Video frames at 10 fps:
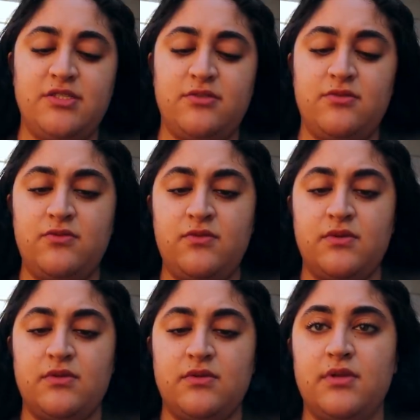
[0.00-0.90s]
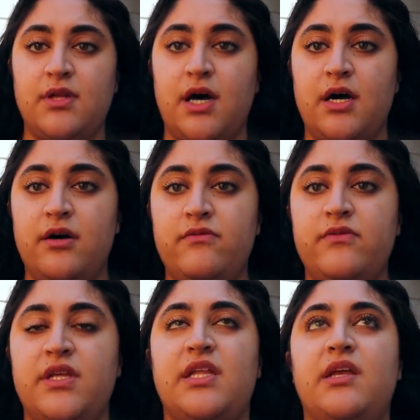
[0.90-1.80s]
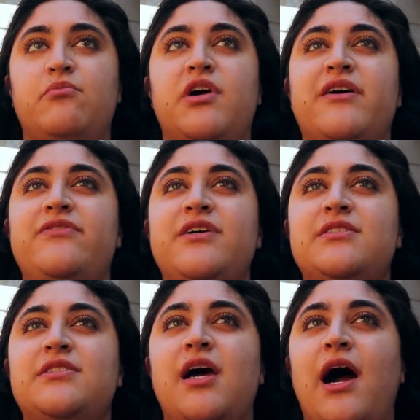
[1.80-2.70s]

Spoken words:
do love getting breakfast